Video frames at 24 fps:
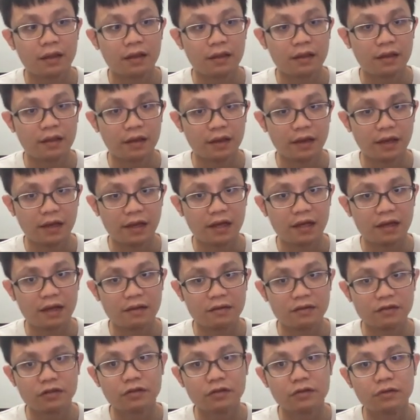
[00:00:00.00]
Yeah.
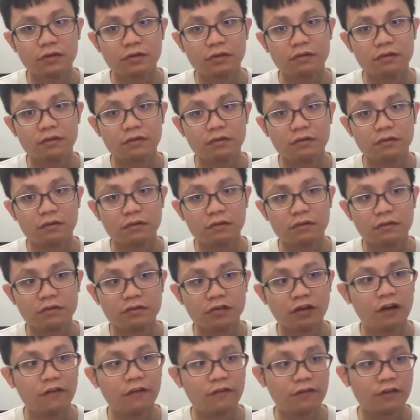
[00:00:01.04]
So
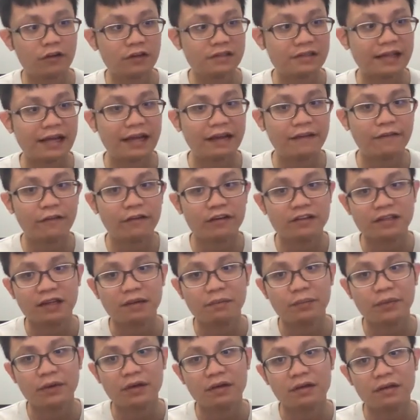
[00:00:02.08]
of course, like for
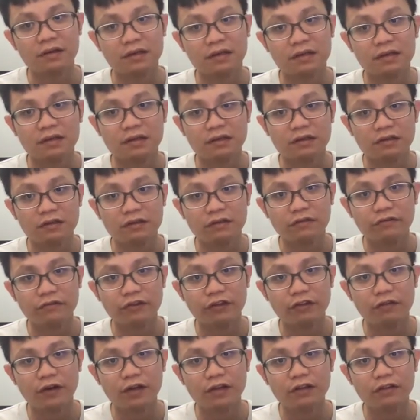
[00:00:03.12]
example,
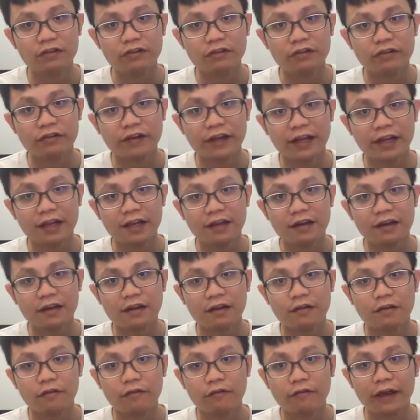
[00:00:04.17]
you want to create
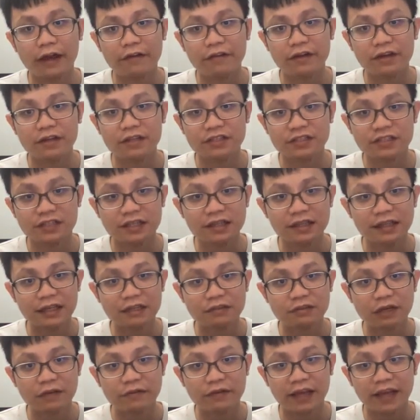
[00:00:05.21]
variation.
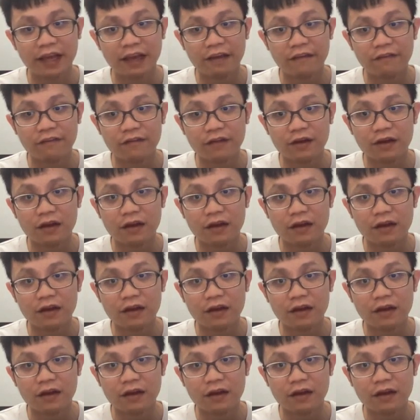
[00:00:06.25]
That's why we have